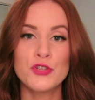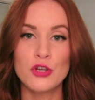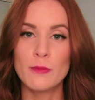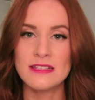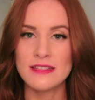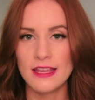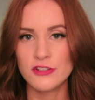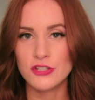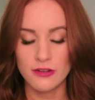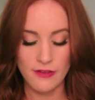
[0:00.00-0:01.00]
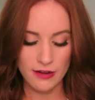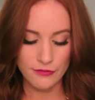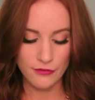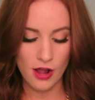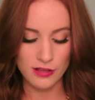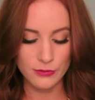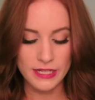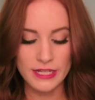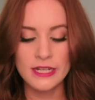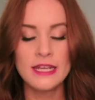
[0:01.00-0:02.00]
two months late and should have got it for
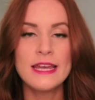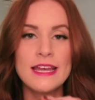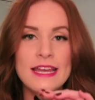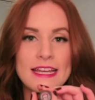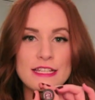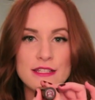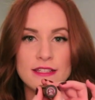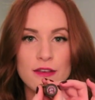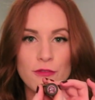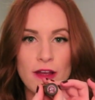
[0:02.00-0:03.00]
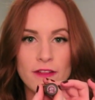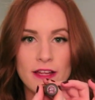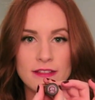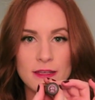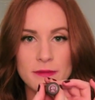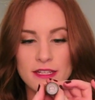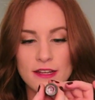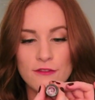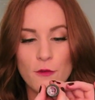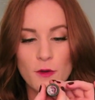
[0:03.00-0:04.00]
Halloween, is Revlon's lipstick
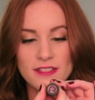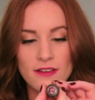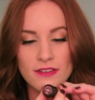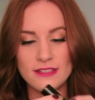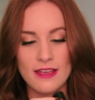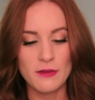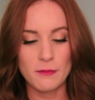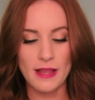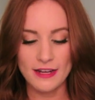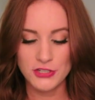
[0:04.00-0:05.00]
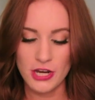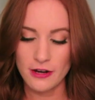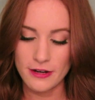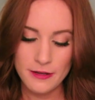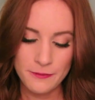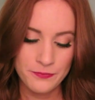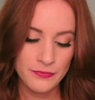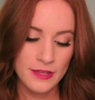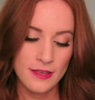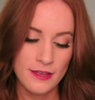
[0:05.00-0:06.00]
in four seventy-seven Black Cherry.
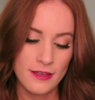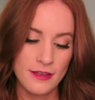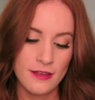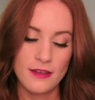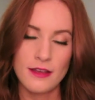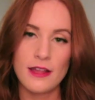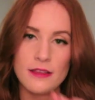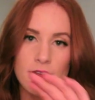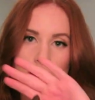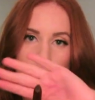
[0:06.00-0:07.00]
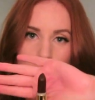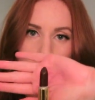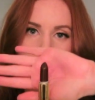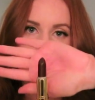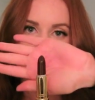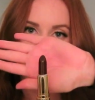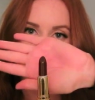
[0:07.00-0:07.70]
Hello,